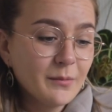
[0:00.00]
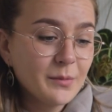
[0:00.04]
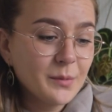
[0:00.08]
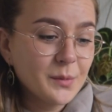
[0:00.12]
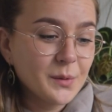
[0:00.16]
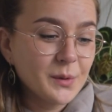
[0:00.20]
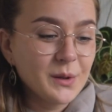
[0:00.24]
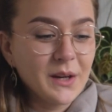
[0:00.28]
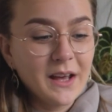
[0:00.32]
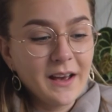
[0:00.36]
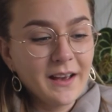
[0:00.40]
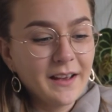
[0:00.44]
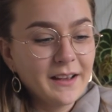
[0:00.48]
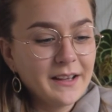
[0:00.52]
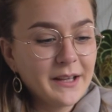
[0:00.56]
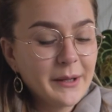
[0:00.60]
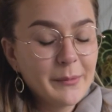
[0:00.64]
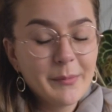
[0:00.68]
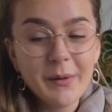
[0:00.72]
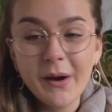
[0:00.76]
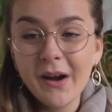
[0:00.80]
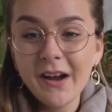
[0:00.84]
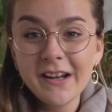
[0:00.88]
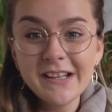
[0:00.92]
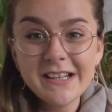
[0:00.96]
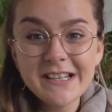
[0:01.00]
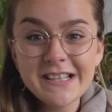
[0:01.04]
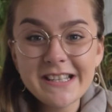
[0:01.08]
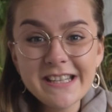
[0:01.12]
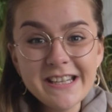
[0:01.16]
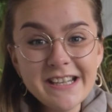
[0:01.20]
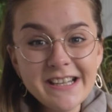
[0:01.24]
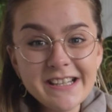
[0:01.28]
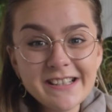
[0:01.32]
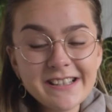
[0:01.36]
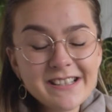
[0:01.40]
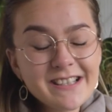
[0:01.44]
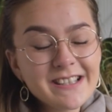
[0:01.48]
for like behind the
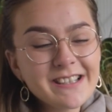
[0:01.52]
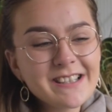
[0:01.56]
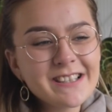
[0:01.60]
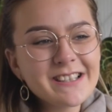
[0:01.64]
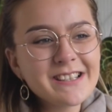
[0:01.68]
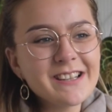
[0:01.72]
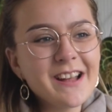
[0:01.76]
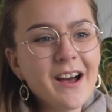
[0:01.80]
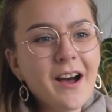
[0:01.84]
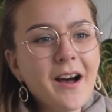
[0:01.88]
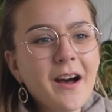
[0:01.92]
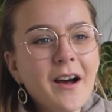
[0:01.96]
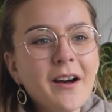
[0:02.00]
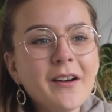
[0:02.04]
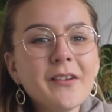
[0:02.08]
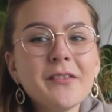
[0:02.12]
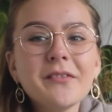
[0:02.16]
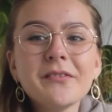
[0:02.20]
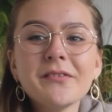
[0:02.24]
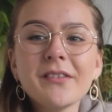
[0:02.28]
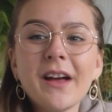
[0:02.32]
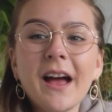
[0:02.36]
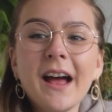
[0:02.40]
scenes and stuff.